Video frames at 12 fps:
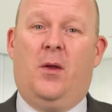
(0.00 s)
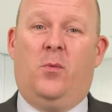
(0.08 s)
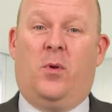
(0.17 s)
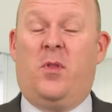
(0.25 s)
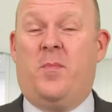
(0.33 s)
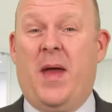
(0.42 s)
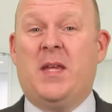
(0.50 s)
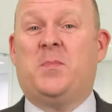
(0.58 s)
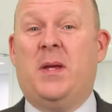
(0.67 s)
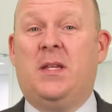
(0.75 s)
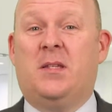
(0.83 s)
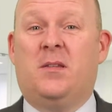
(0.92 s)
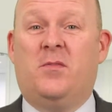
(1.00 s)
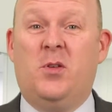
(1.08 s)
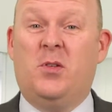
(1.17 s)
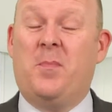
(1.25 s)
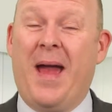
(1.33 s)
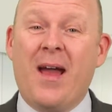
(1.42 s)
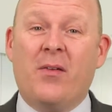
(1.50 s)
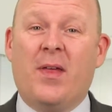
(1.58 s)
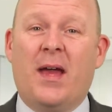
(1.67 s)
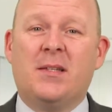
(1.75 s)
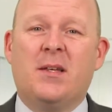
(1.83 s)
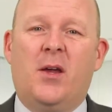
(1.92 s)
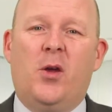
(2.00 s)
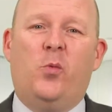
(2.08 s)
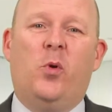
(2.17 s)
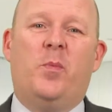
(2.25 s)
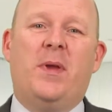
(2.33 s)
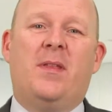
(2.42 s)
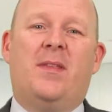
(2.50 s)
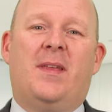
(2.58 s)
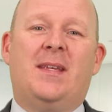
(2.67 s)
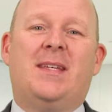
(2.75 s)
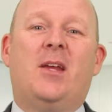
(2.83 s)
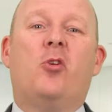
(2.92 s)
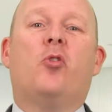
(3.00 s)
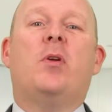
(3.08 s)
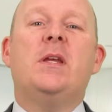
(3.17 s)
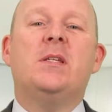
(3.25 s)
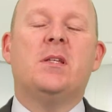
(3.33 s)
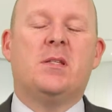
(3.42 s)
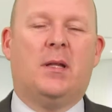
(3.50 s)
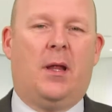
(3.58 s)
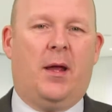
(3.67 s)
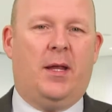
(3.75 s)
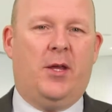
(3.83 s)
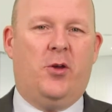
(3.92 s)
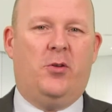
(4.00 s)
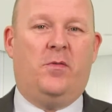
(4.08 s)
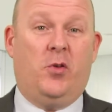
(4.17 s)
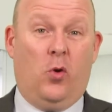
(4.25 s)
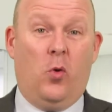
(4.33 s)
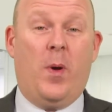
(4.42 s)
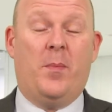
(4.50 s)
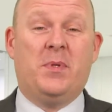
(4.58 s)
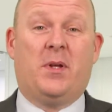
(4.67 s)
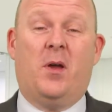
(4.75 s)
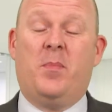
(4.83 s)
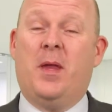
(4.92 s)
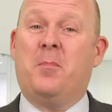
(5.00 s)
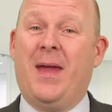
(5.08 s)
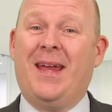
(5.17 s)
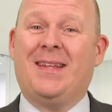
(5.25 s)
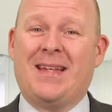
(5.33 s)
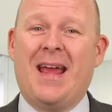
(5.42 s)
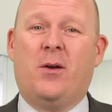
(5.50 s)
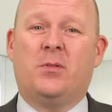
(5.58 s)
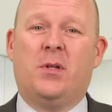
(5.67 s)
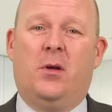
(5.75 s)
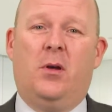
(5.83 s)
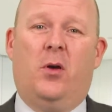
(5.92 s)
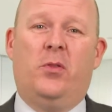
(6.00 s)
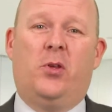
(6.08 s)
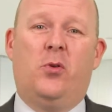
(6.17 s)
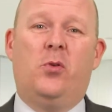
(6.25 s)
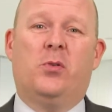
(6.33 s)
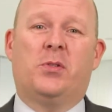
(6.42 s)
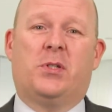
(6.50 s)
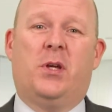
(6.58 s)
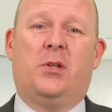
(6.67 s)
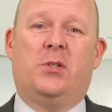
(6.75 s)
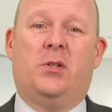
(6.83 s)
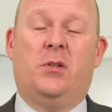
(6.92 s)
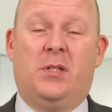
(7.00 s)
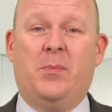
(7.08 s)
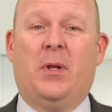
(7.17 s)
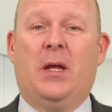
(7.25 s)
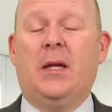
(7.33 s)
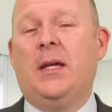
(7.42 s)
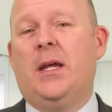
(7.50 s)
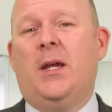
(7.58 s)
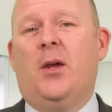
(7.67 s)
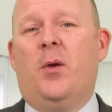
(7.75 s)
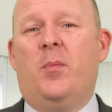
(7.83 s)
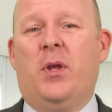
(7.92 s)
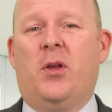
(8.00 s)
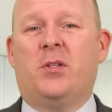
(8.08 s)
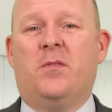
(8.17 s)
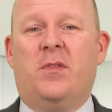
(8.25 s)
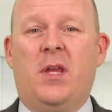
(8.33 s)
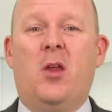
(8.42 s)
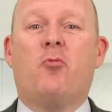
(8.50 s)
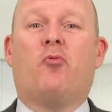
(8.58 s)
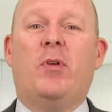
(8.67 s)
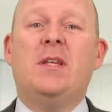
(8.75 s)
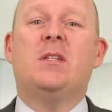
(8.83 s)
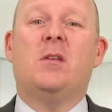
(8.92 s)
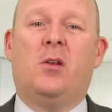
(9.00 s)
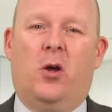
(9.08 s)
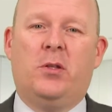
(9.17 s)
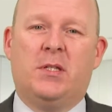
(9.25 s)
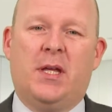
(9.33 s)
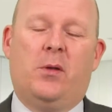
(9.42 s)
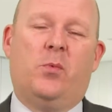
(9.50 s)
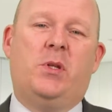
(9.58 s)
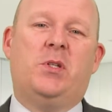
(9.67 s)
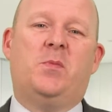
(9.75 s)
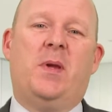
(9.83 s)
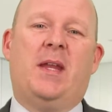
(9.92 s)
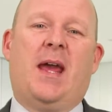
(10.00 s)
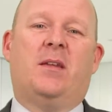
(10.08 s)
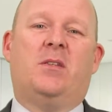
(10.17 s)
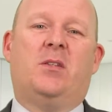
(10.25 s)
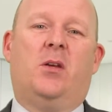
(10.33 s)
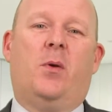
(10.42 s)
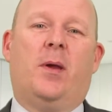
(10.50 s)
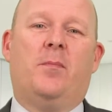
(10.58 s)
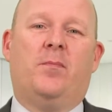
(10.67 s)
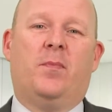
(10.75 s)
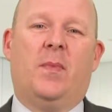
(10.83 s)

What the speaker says: One of the best pieces of news about that will be that this increases the likelihood of your website being picked out on the Google search and similar because of the recent content which has been added to it.